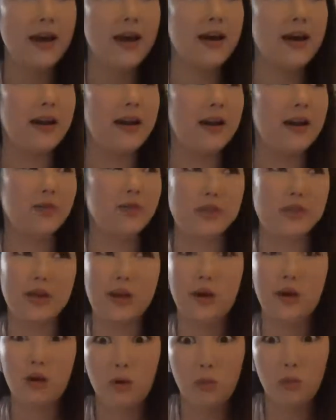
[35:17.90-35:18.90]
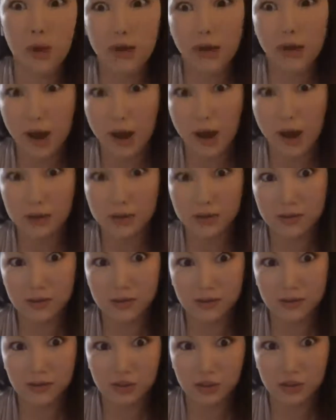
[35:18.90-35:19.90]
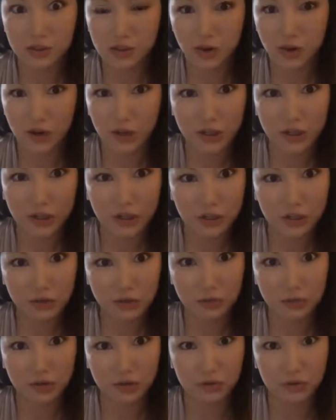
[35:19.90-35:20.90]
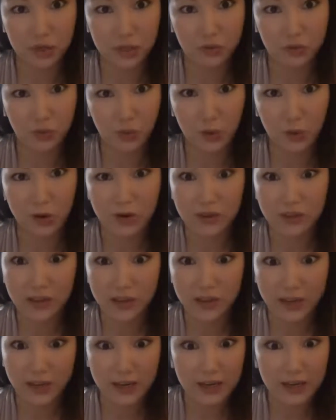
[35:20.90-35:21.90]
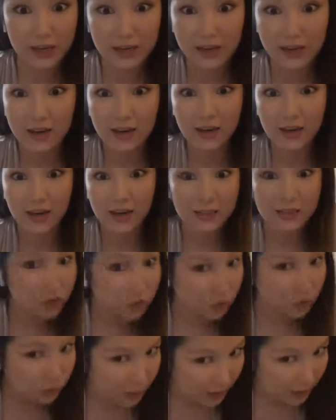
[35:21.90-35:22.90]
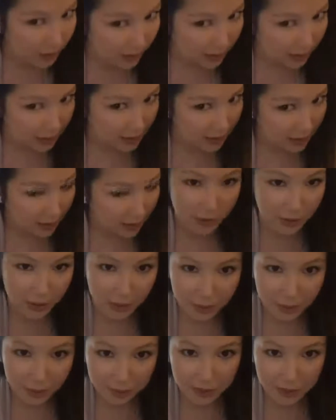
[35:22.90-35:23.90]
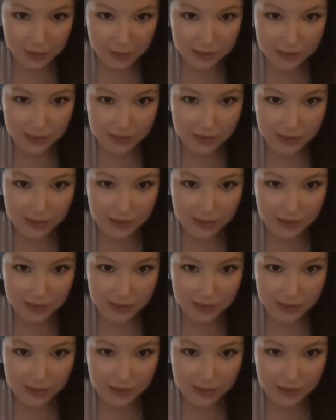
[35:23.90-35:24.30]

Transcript: I was like, oh my God, this is going to start a huge race war. Like, and he's doing it on purpose.